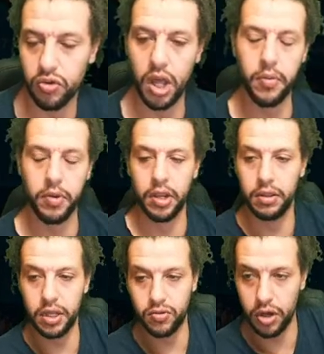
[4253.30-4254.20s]

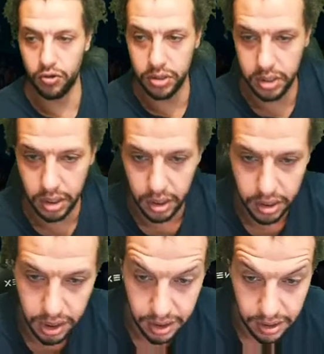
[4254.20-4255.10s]
Tsunami. That's why I couldn't see
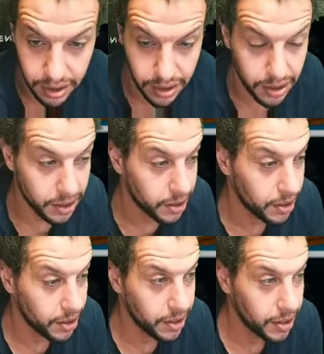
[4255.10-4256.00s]
it. Here it is.
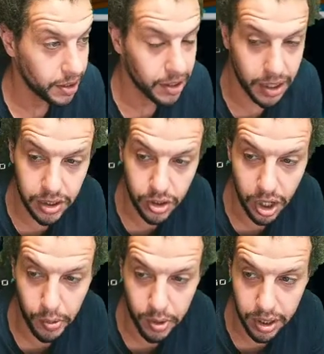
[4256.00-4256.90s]
That's
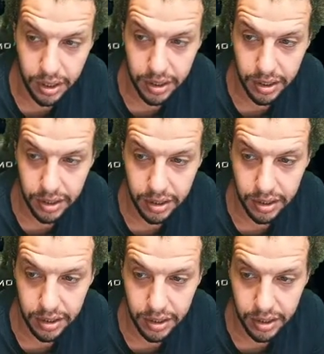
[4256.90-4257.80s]
Tsunami.
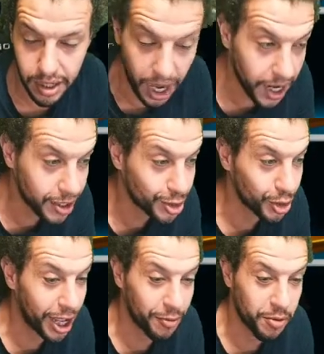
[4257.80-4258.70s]
King
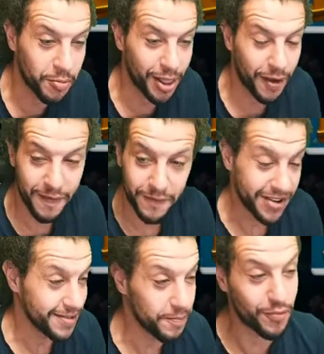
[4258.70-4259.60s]
Tsunami, mother.
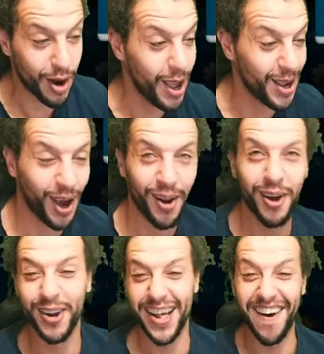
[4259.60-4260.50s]
Bring
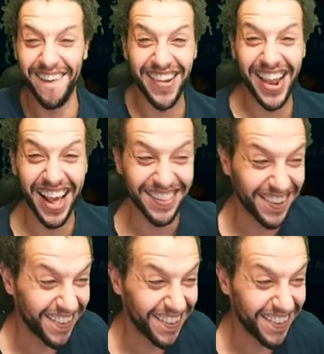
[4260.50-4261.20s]
Garonia on